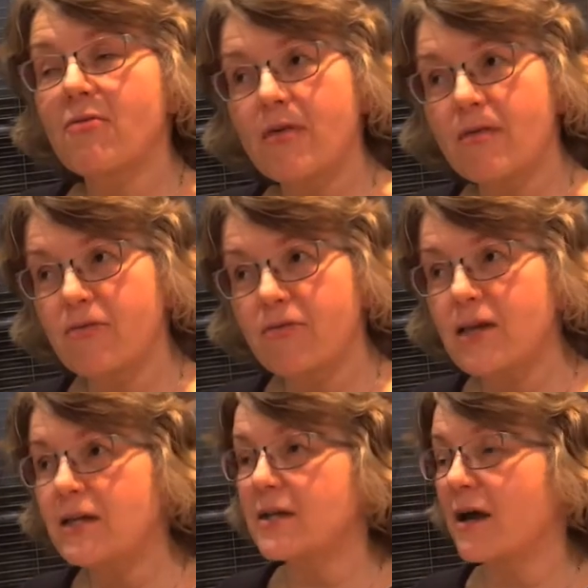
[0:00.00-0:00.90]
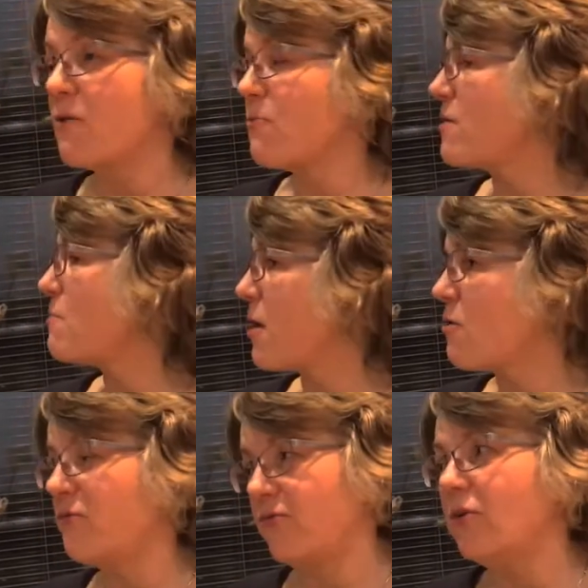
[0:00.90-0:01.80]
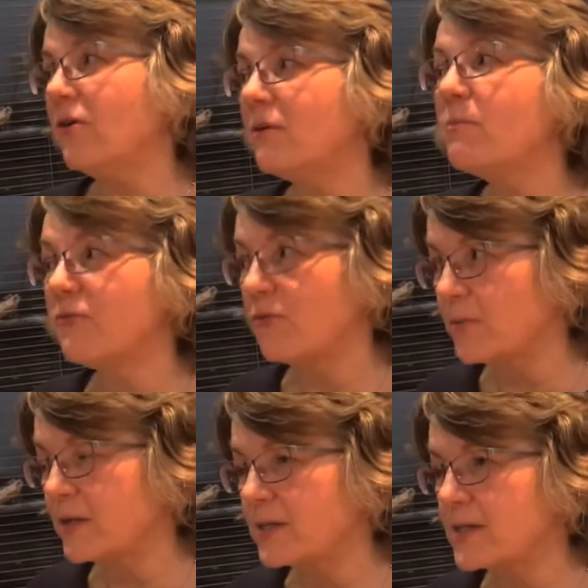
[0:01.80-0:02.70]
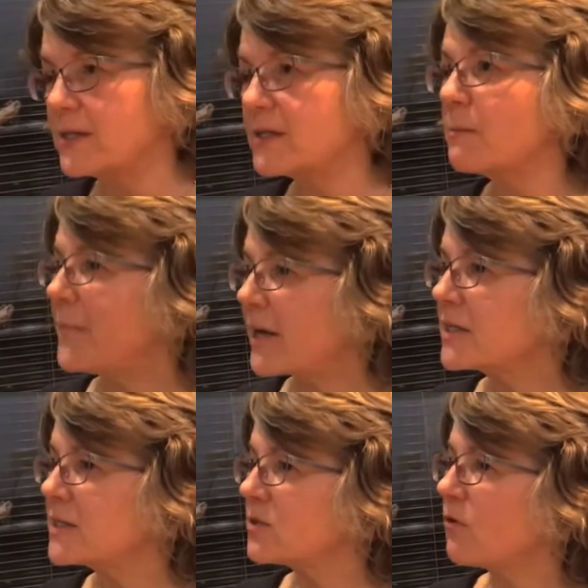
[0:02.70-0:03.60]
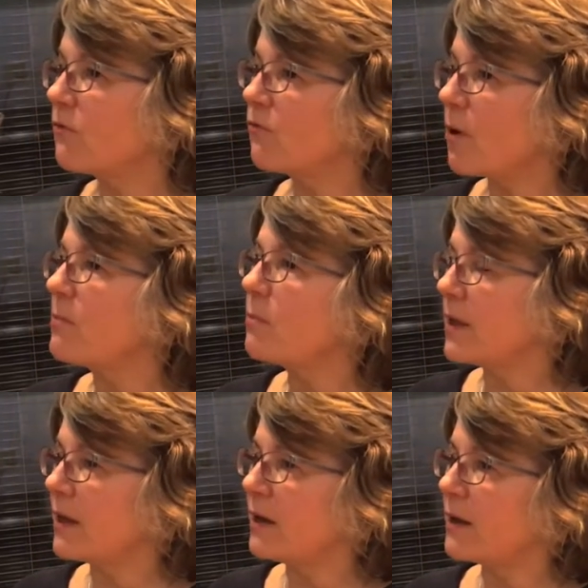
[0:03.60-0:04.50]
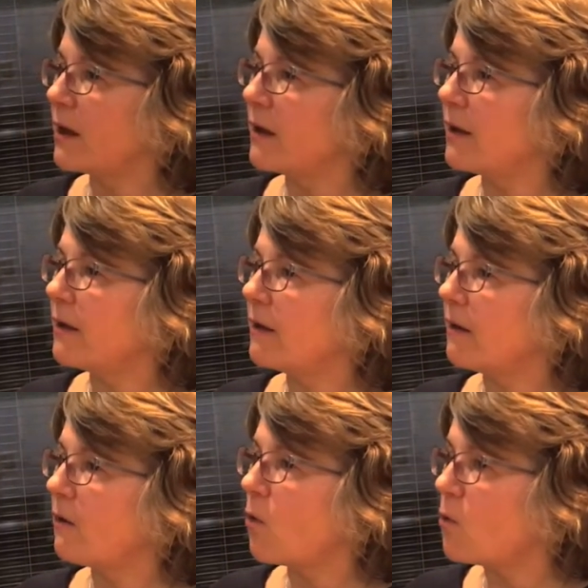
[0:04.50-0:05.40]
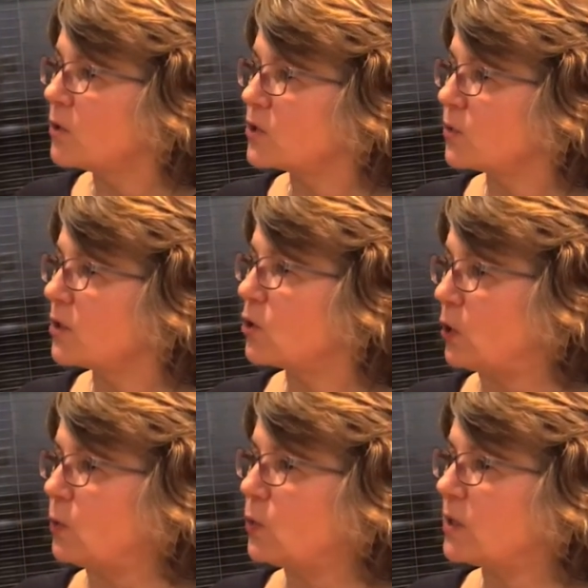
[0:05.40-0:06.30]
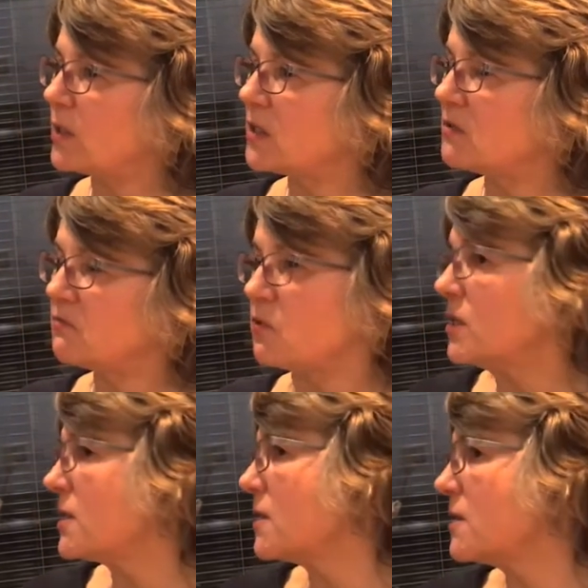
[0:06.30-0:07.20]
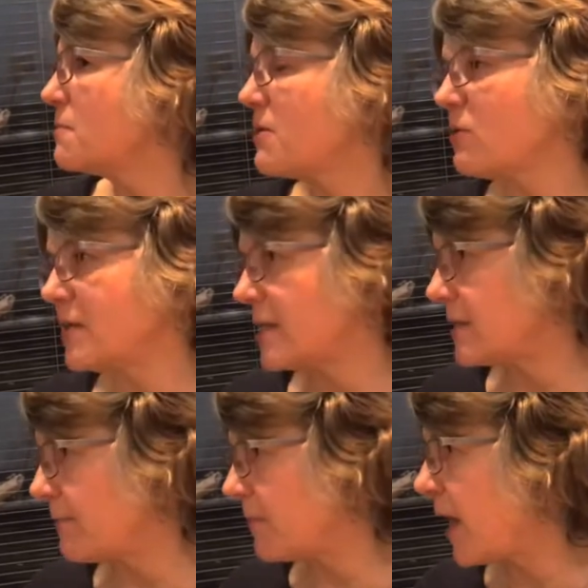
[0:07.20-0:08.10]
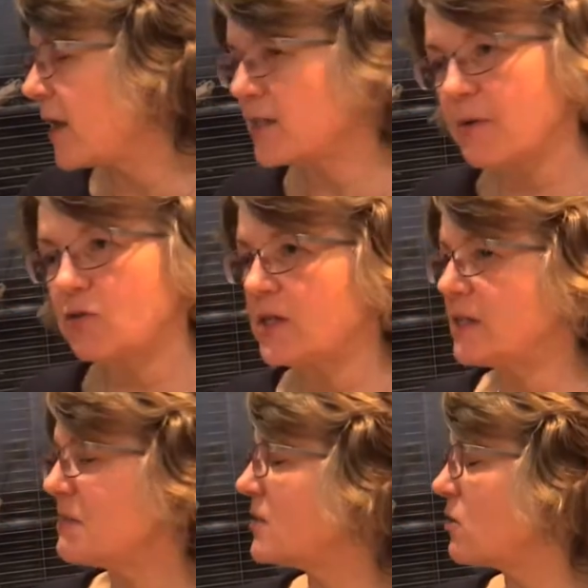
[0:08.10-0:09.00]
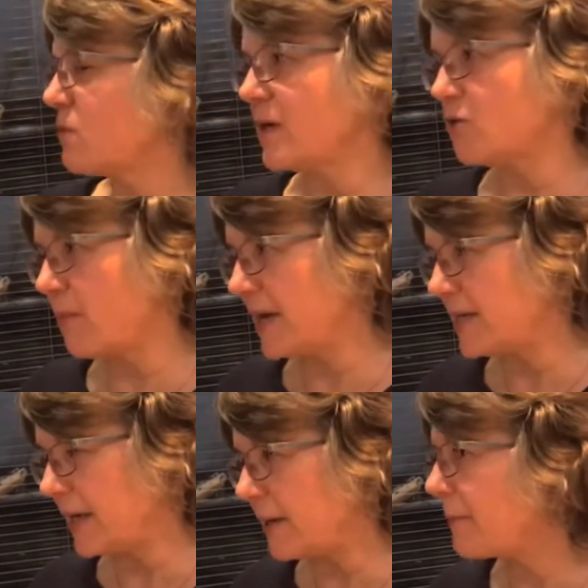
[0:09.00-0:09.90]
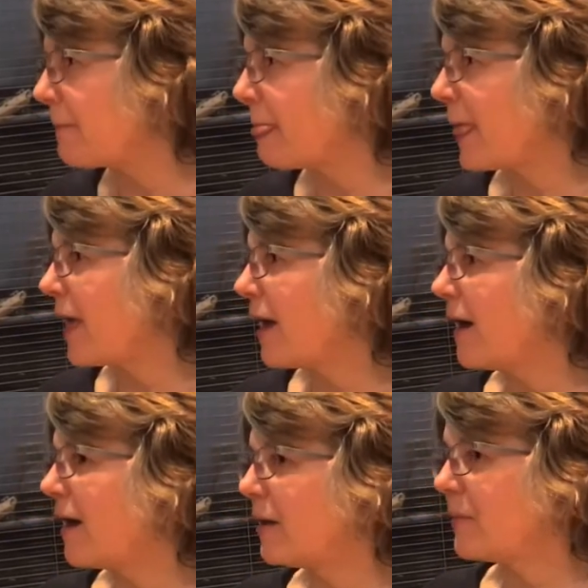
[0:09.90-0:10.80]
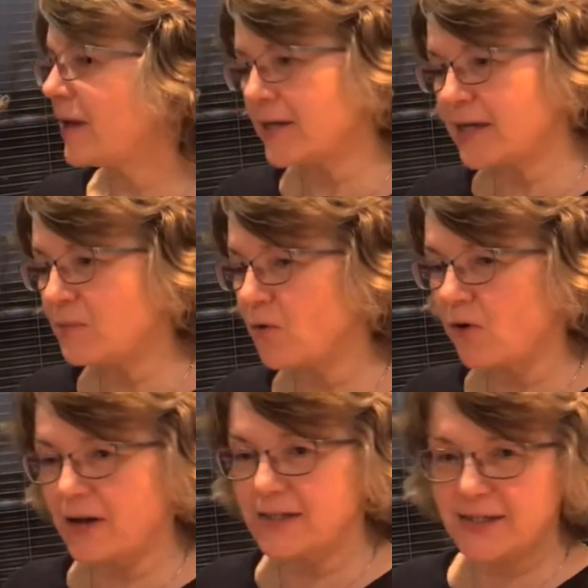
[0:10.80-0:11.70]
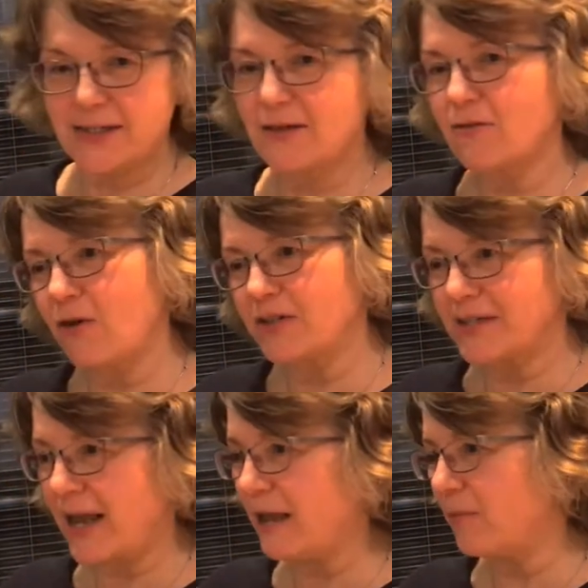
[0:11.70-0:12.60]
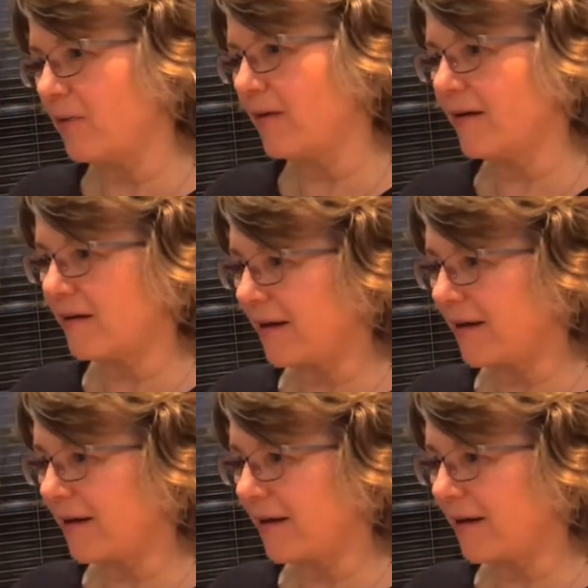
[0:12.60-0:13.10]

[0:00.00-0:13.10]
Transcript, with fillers: the, these are very powerful performances. But from the beginning, I also included, for instance, Spiritism. Spiritism is not very dramatic. Um, it is more or less sitting around a table,